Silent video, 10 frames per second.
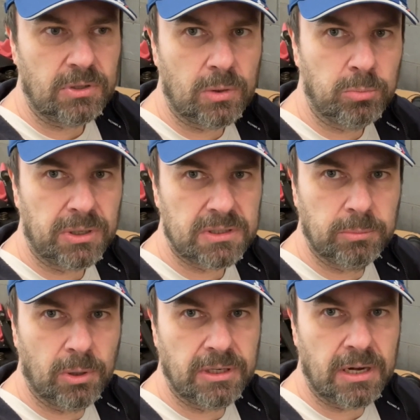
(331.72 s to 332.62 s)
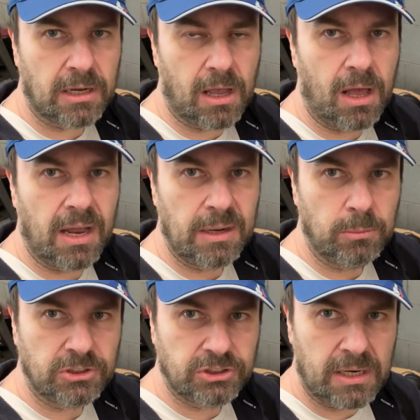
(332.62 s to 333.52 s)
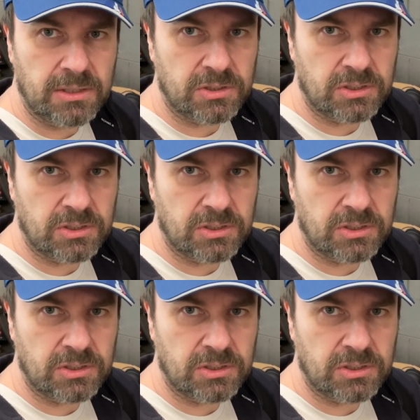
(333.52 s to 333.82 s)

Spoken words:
can press a button in a car and it will change the